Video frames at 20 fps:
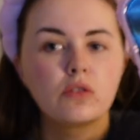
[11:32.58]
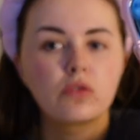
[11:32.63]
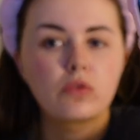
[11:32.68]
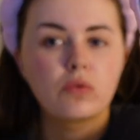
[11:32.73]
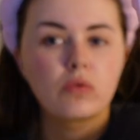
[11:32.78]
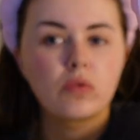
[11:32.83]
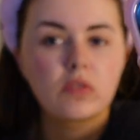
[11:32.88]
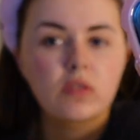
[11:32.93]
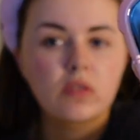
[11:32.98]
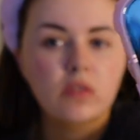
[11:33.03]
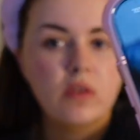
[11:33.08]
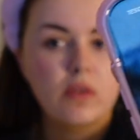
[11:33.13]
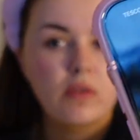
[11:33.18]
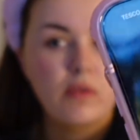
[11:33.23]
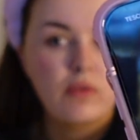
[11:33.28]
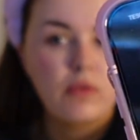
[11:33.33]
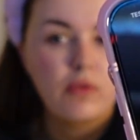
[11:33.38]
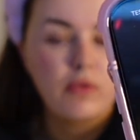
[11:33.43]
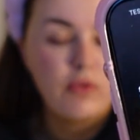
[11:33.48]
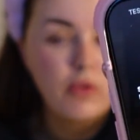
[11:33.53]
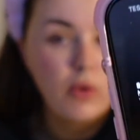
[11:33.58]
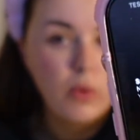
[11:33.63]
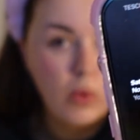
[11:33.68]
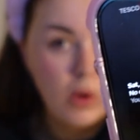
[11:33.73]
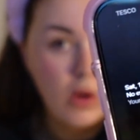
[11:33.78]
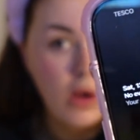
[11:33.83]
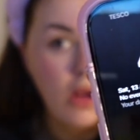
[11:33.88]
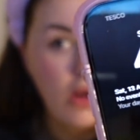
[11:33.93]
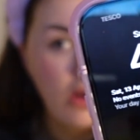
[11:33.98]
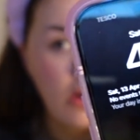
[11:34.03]
So it's 4
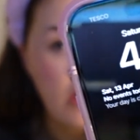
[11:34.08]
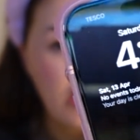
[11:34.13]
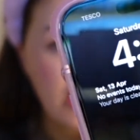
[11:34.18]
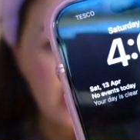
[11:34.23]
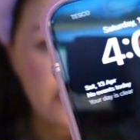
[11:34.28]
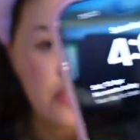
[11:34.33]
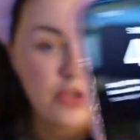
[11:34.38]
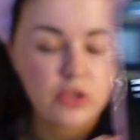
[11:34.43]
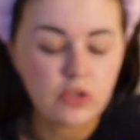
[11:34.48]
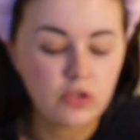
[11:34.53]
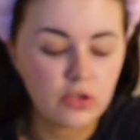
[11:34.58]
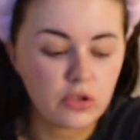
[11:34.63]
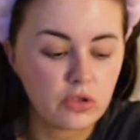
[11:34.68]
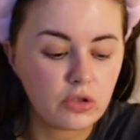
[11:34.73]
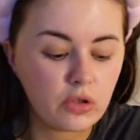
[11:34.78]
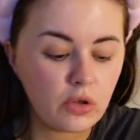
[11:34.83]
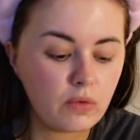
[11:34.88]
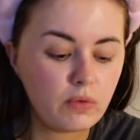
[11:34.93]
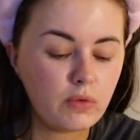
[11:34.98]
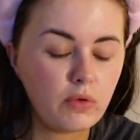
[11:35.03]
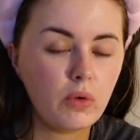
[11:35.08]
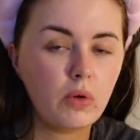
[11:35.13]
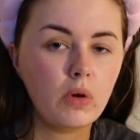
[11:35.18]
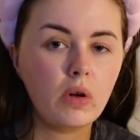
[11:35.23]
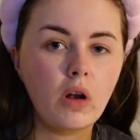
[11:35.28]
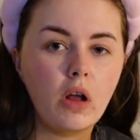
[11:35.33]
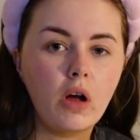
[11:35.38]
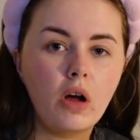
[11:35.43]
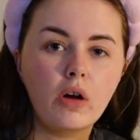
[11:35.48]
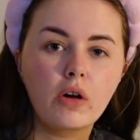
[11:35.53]
o'clock, literally just turned 4
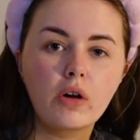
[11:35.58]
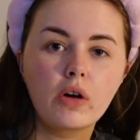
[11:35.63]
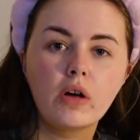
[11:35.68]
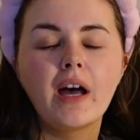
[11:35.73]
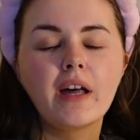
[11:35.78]
o'clock,